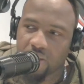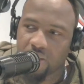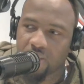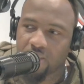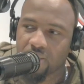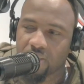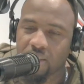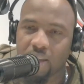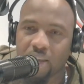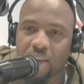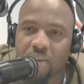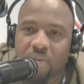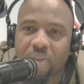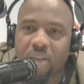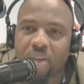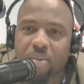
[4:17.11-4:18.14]
It's yeah. like
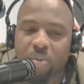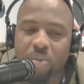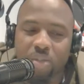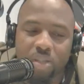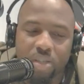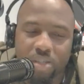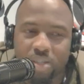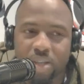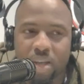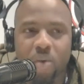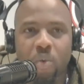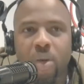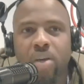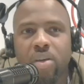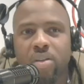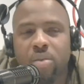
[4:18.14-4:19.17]
everyday music. It's like
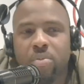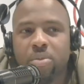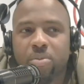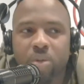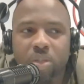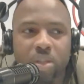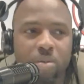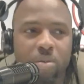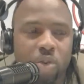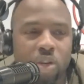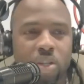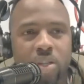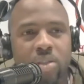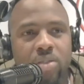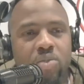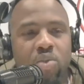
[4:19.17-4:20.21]
waking up on Monday
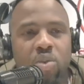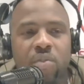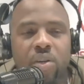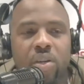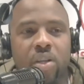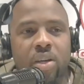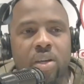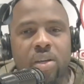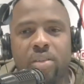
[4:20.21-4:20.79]
morning, 12 o'clock,